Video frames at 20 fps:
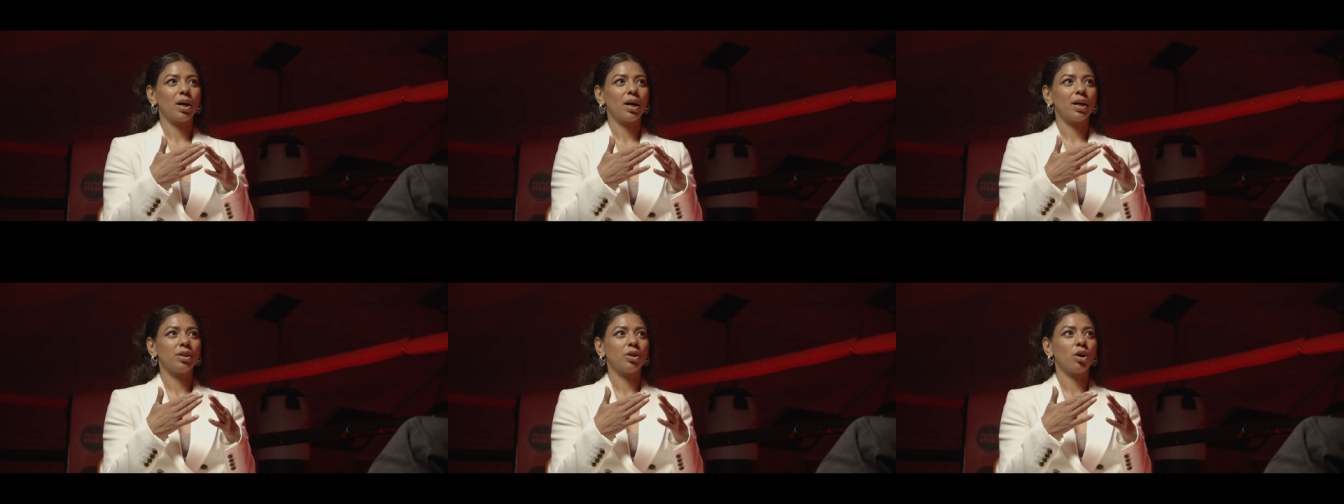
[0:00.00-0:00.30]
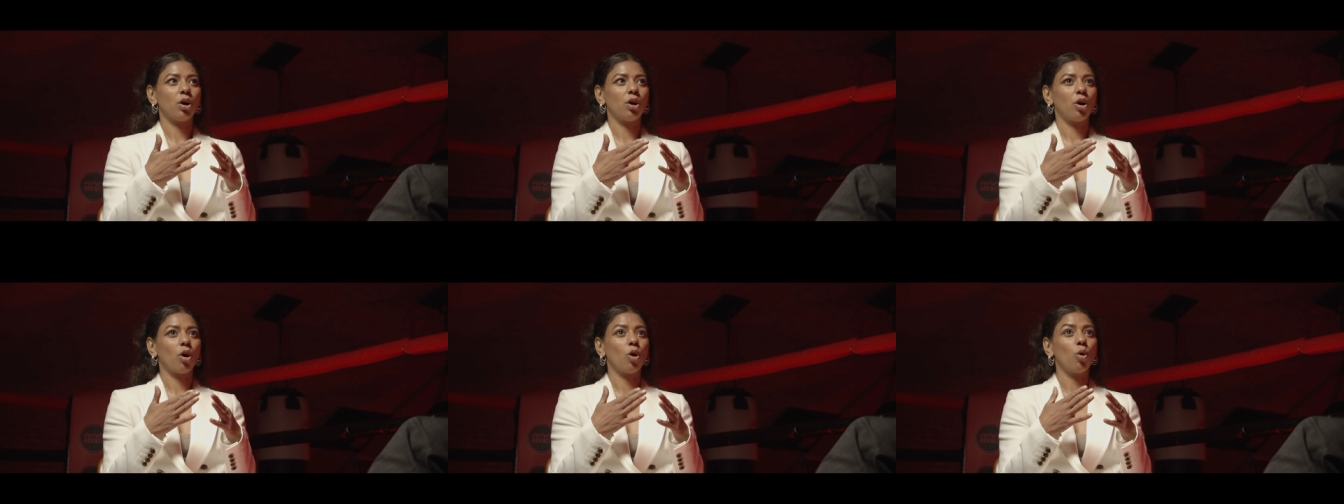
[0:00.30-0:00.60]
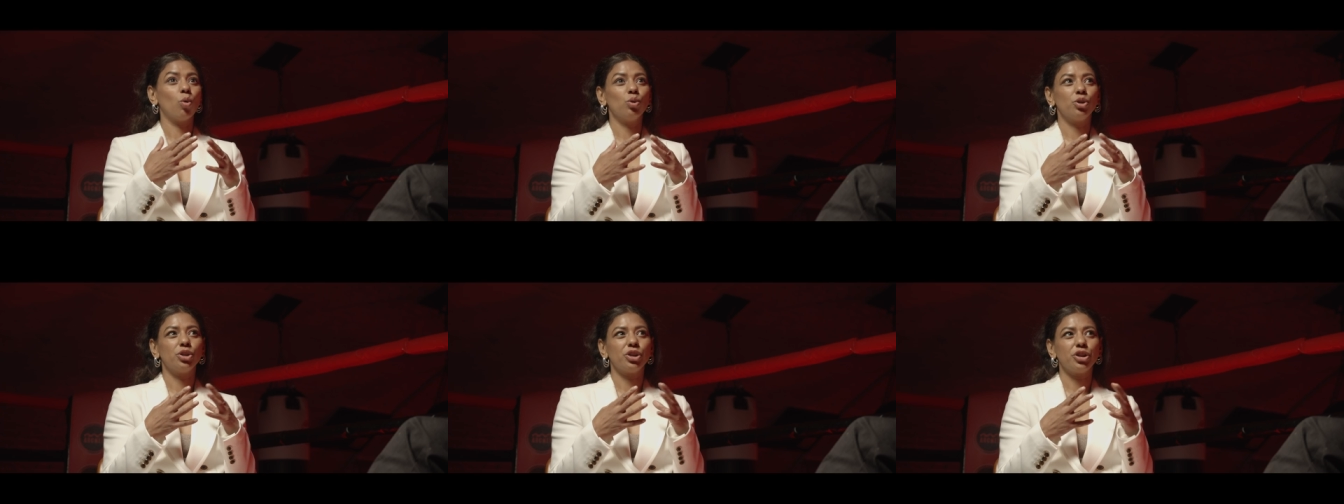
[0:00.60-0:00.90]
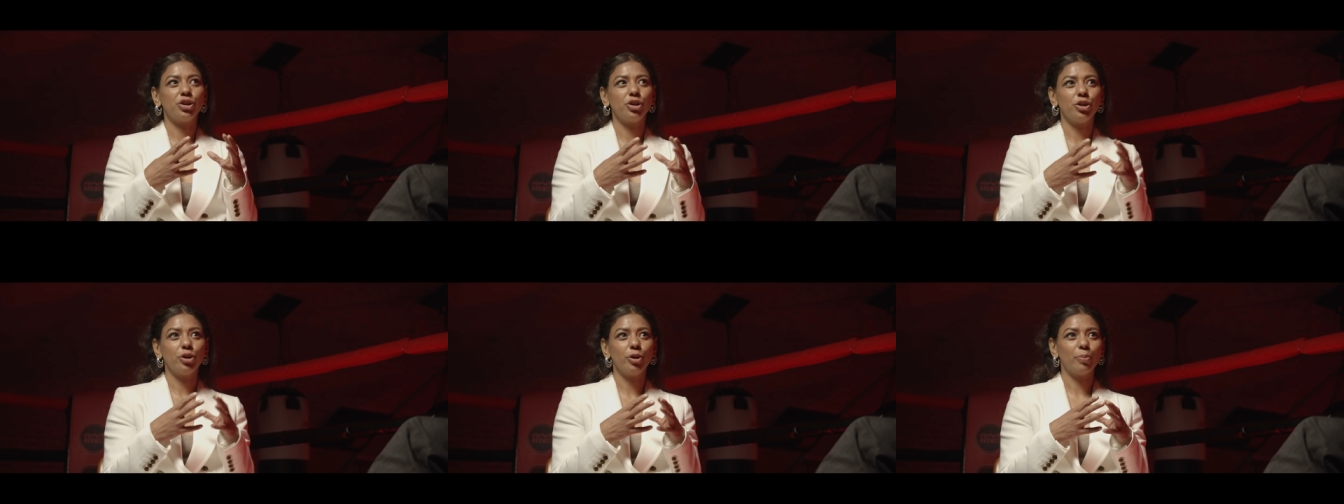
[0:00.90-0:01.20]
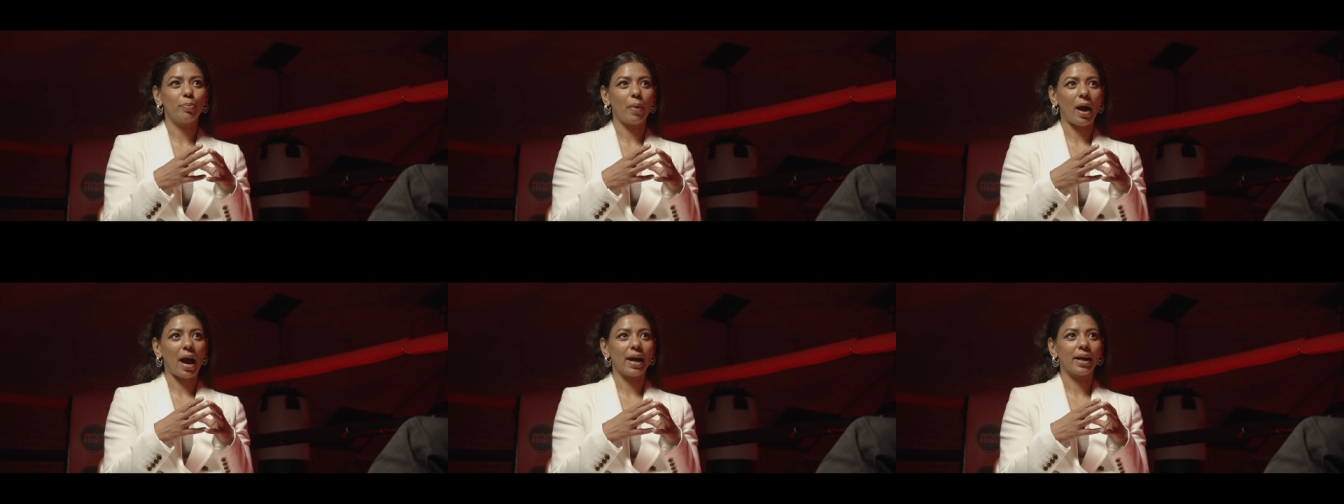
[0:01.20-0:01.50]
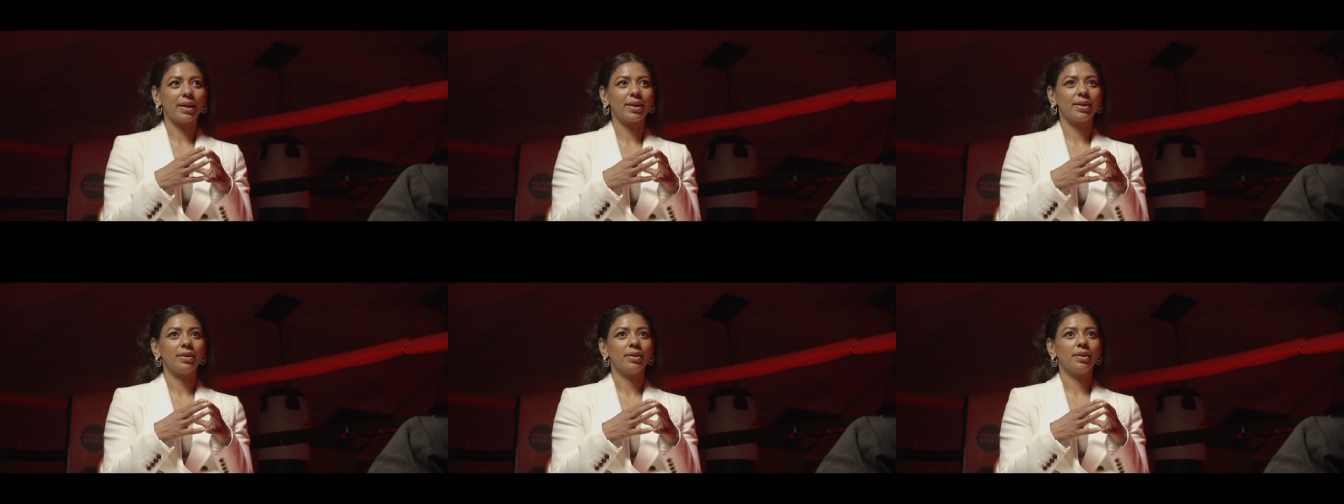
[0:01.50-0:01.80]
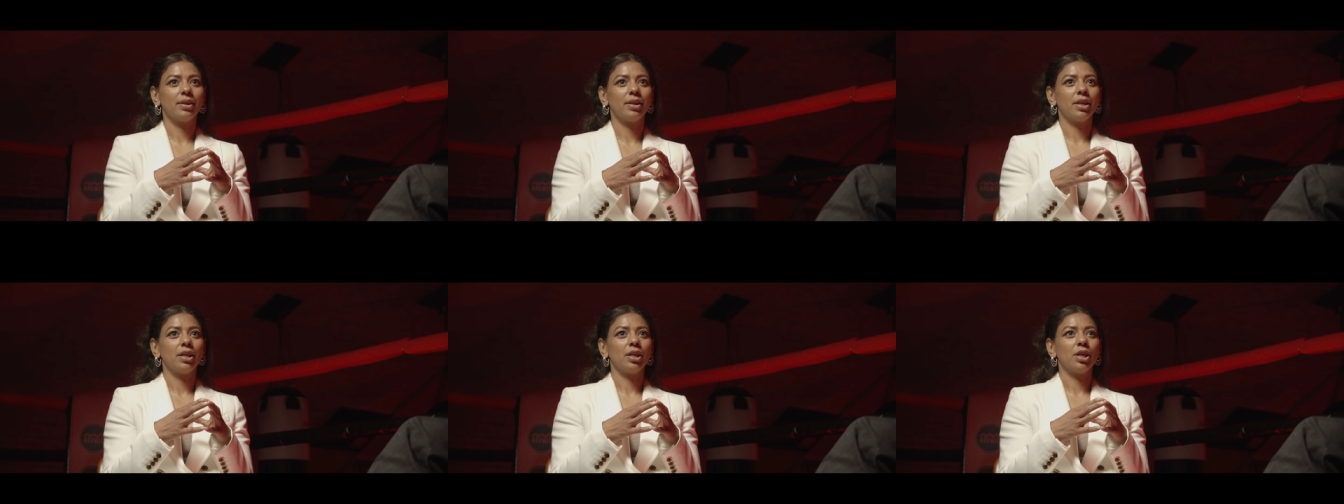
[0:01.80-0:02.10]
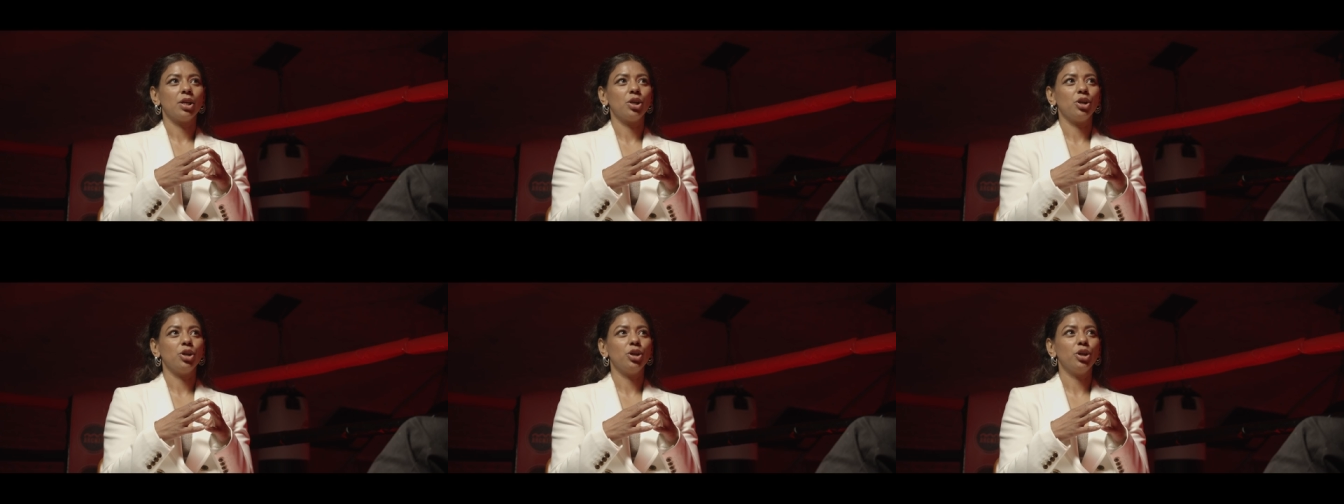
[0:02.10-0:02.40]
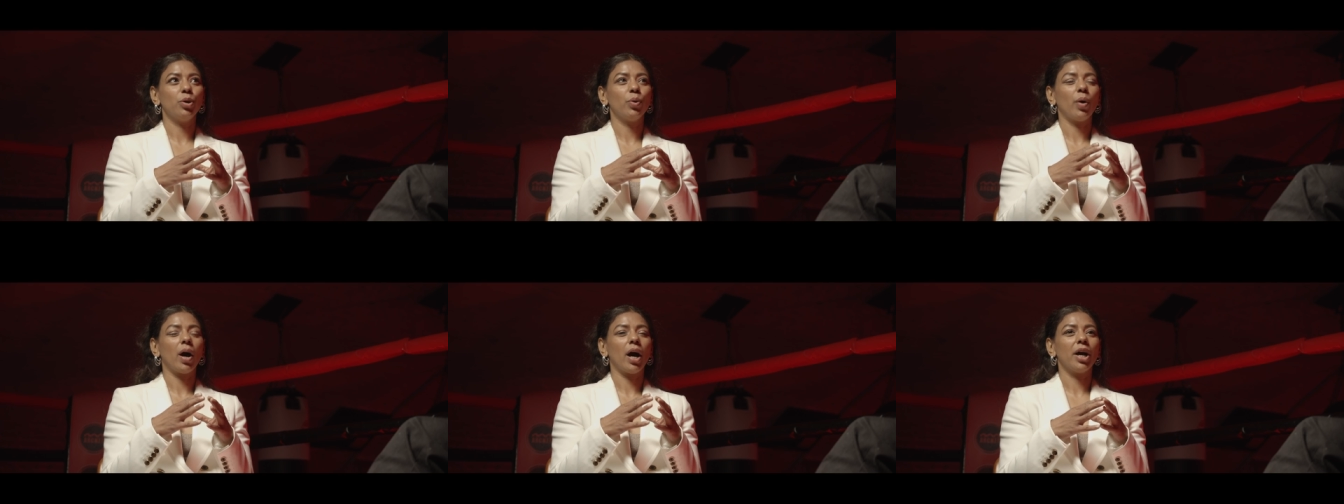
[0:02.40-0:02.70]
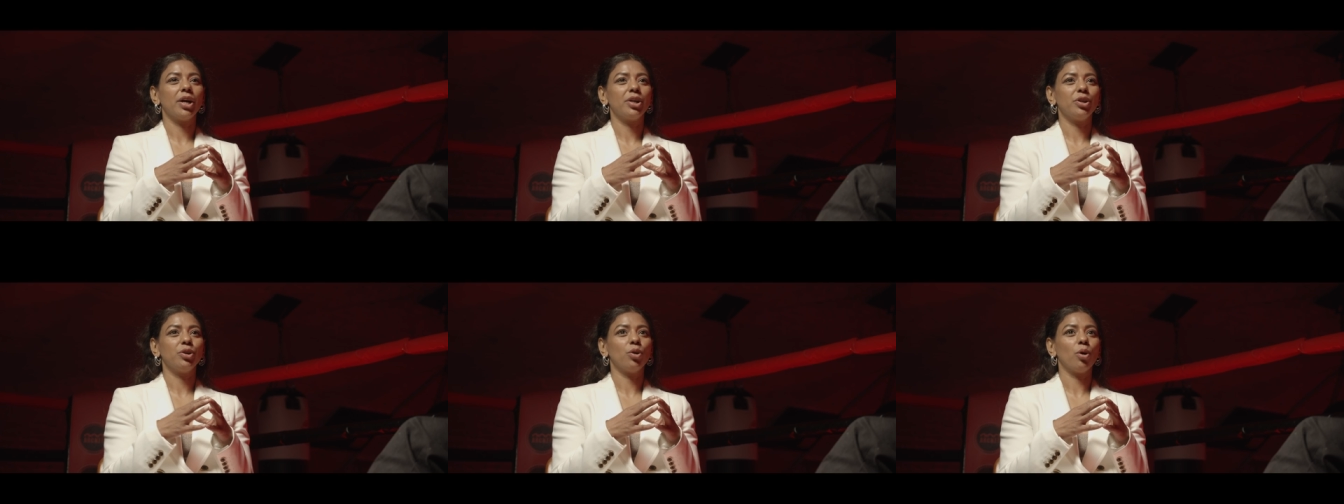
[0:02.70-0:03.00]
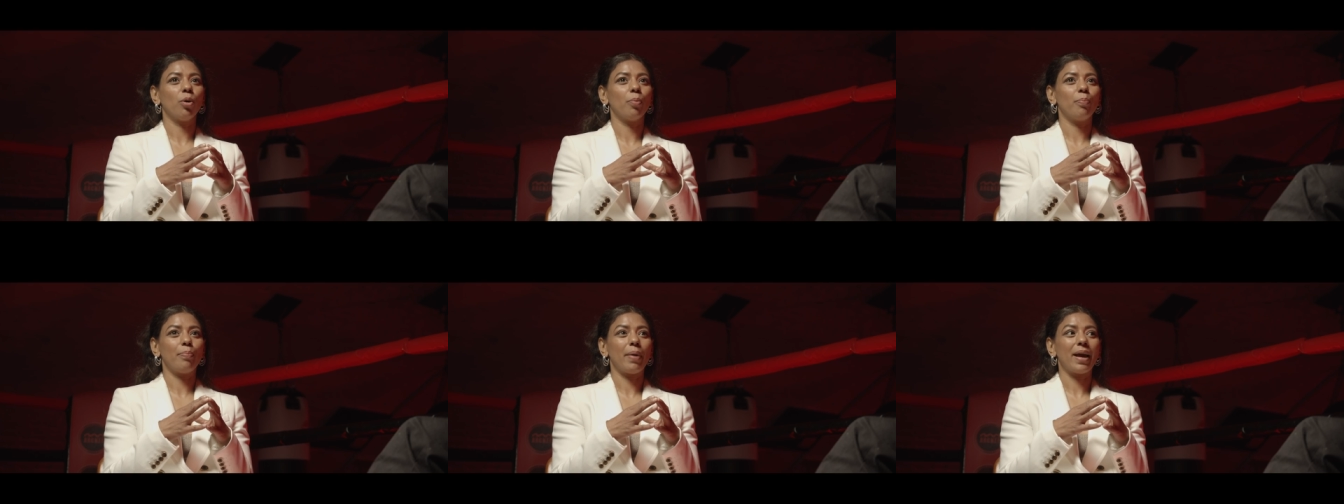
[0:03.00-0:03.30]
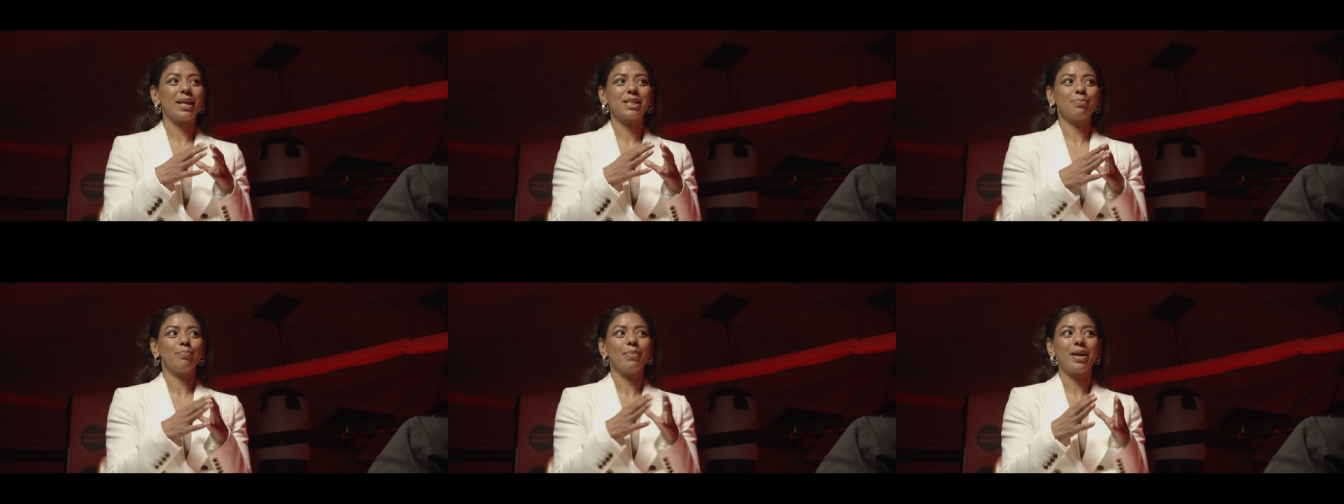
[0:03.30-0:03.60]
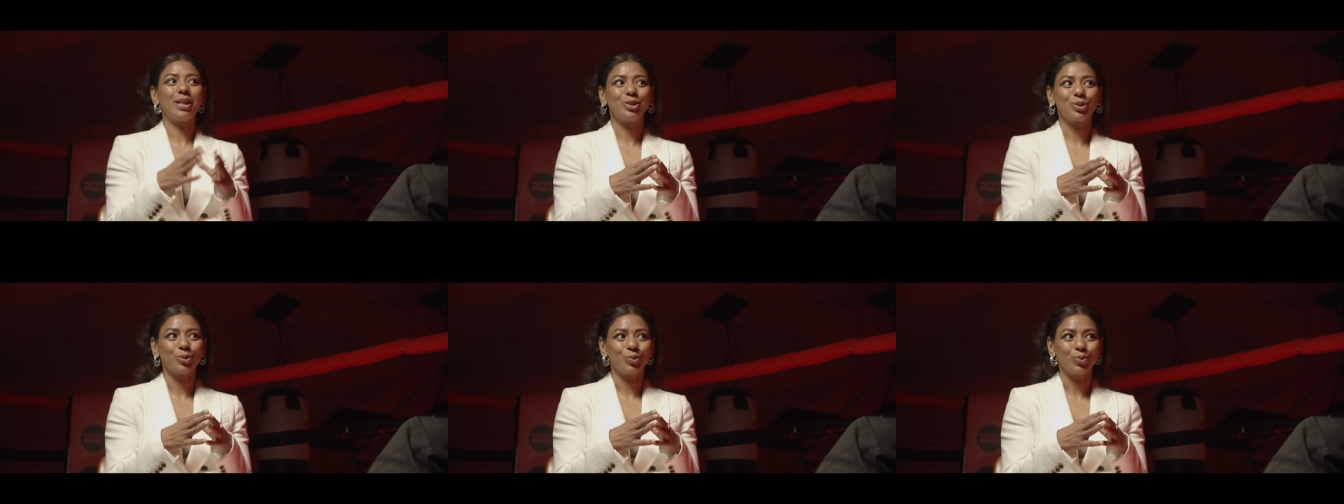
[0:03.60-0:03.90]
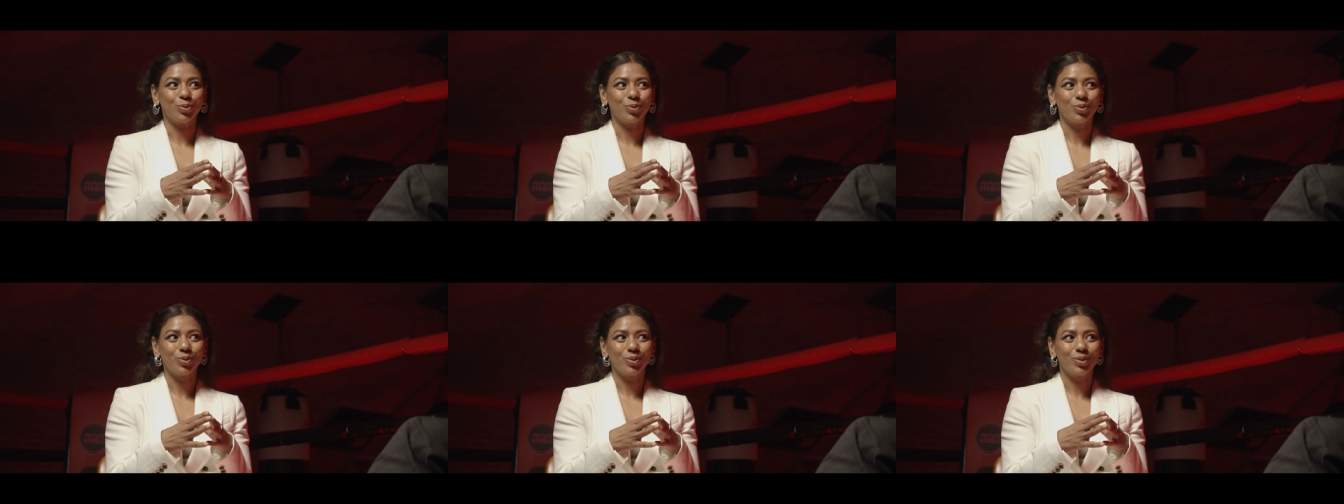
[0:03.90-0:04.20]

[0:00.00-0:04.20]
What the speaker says: are holding you back, you are your best mentor.